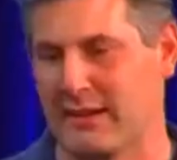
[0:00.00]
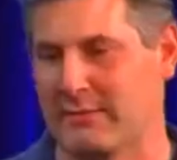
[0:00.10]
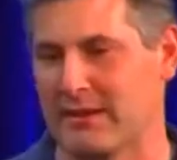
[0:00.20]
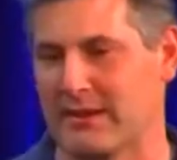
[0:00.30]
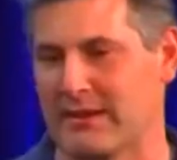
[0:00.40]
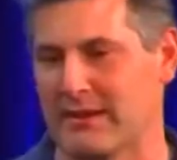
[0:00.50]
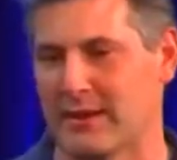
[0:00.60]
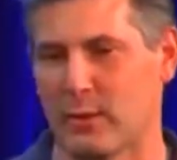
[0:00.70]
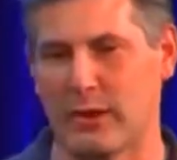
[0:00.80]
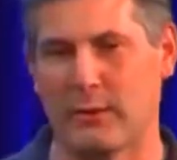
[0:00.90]
up in a, a
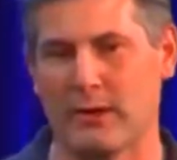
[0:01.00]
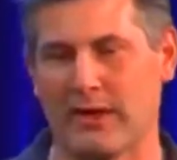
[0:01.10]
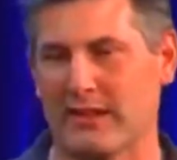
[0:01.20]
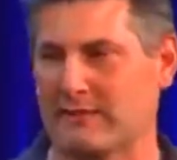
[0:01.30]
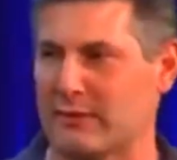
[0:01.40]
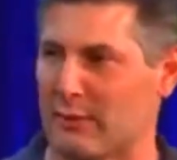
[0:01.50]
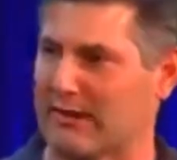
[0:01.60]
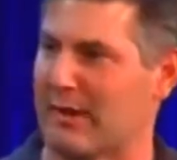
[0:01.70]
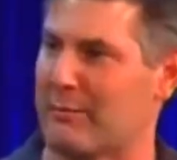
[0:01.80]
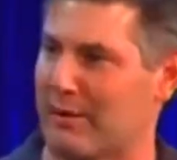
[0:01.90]
career where he doesn't have to
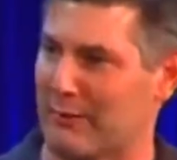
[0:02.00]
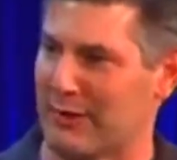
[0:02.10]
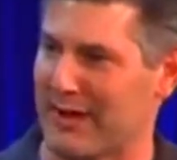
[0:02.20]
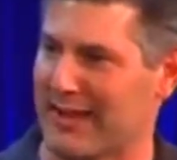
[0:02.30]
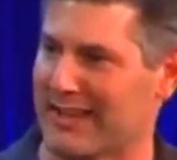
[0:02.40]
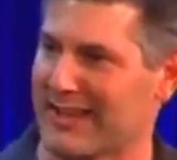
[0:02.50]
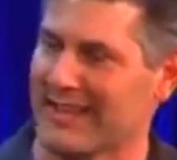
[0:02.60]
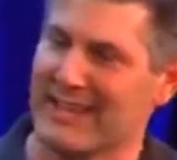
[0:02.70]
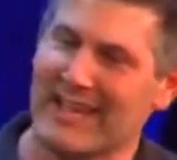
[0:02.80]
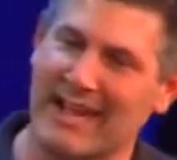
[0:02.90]
dress up every day. Right.
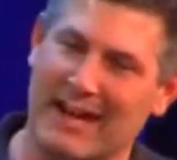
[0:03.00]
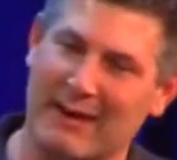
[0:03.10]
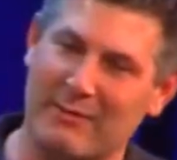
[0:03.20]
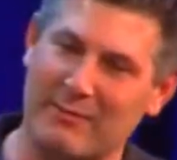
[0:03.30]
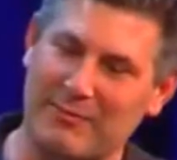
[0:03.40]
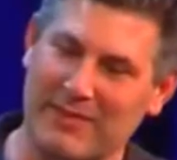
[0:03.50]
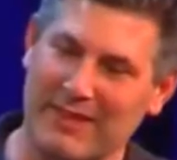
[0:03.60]
Um,